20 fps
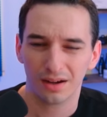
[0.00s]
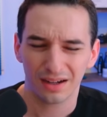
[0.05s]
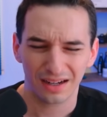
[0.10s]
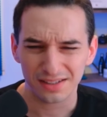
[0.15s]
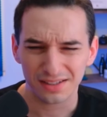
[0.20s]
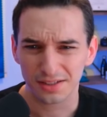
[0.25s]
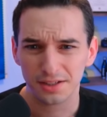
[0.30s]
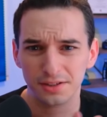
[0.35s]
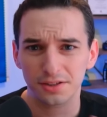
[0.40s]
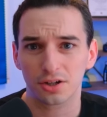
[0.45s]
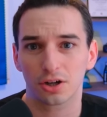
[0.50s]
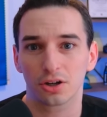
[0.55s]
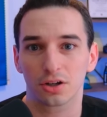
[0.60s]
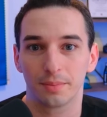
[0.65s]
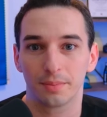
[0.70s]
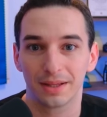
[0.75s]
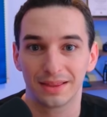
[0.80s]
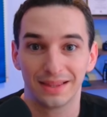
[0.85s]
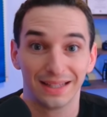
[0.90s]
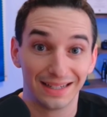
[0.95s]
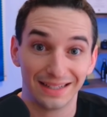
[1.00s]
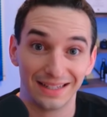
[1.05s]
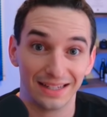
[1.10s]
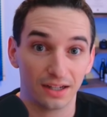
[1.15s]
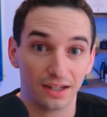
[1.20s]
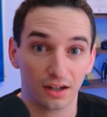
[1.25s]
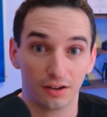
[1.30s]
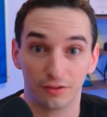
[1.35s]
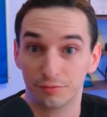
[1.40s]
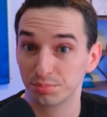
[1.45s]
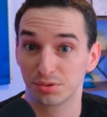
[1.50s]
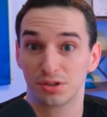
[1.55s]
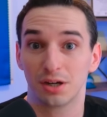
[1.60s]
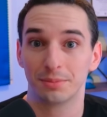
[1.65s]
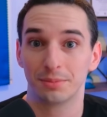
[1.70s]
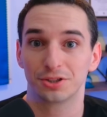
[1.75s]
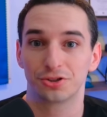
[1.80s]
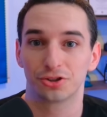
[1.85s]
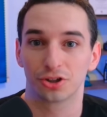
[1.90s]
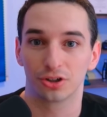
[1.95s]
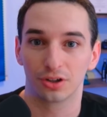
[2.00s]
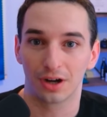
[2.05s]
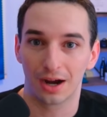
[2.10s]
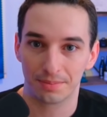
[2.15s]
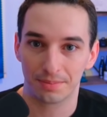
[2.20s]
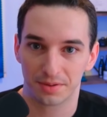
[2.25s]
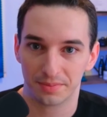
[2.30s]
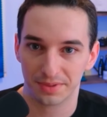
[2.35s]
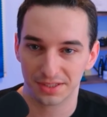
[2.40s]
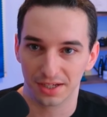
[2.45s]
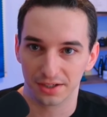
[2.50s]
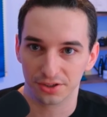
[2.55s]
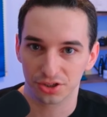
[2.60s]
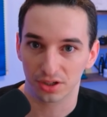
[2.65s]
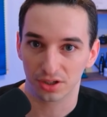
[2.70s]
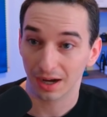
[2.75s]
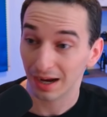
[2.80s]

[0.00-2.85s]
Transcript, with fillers: Next, let's talk about the idea of premature optimization.